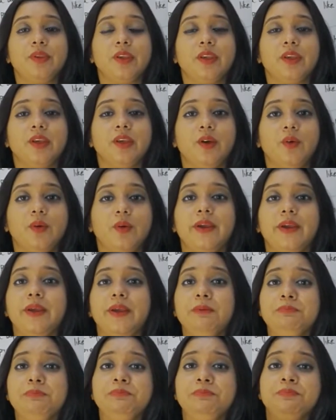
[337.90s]

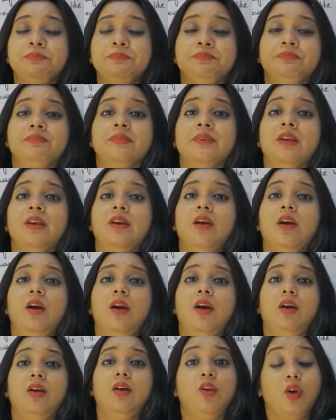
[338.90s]
Okay.
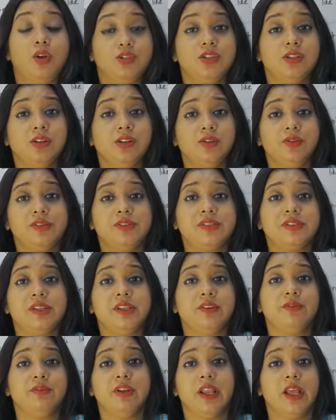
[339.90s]
Logical
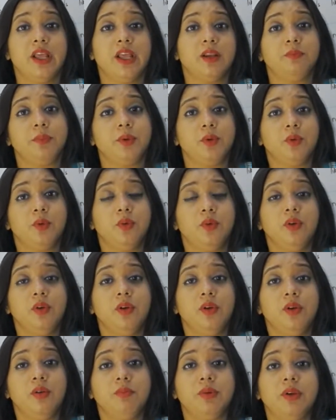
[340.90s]
reasoning will help you,
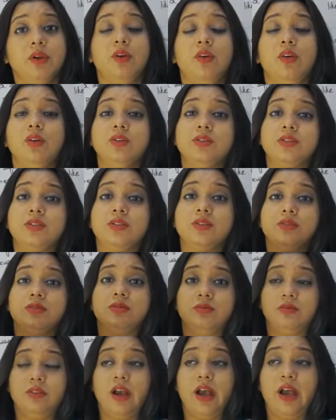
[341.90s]
because
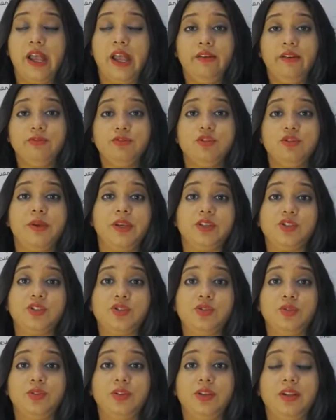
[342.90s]
I have to make
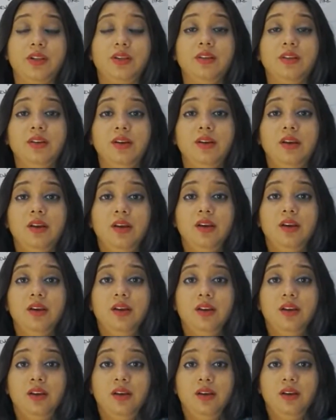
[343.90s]
sure that the
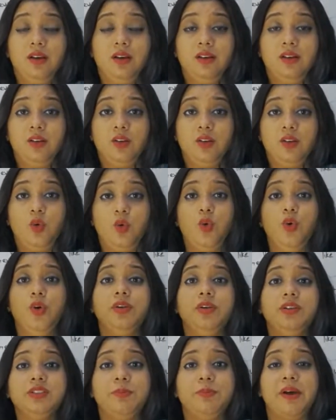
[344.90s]

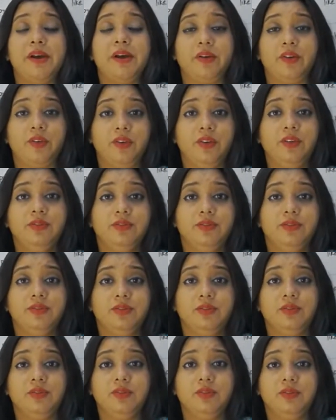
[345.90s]
coherent paragraph,
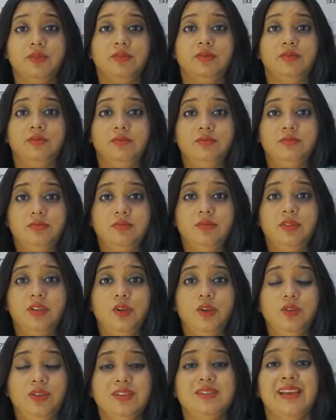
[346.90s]

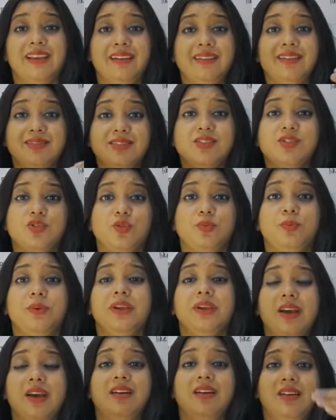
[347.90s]
the sentences should
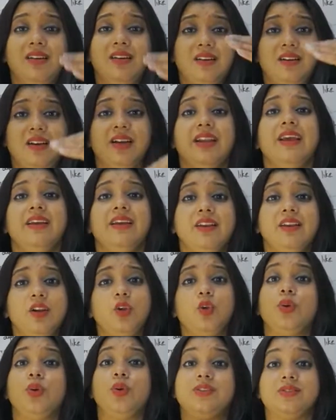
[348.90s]
be connected
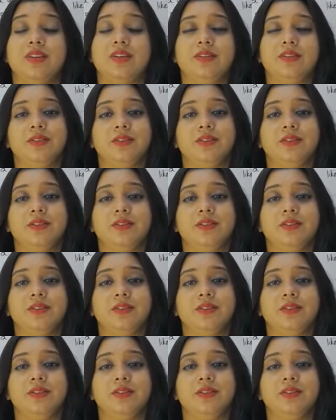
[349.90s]
to each other,